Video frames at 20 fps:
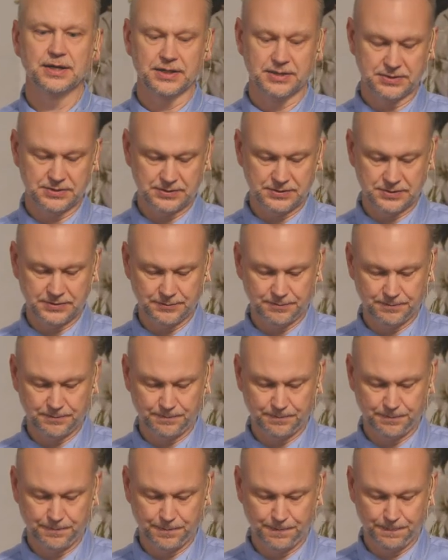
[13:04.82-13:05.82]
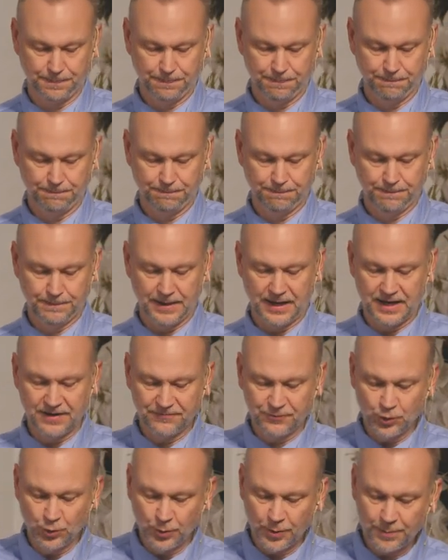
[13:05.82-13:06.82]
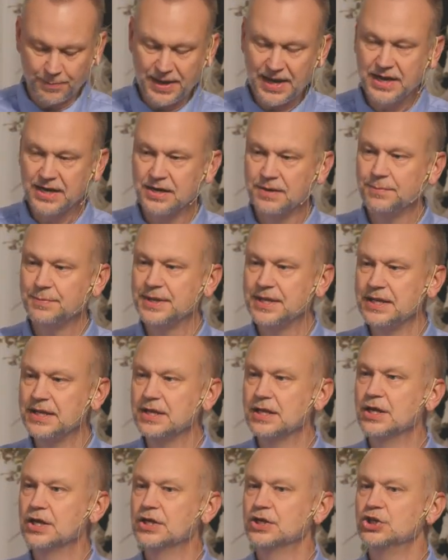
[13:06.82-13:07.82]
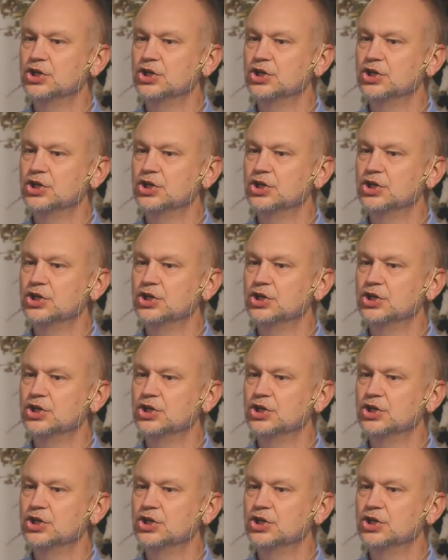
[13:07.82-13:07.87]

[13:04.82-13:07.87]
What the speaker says: us. And if you remain in me,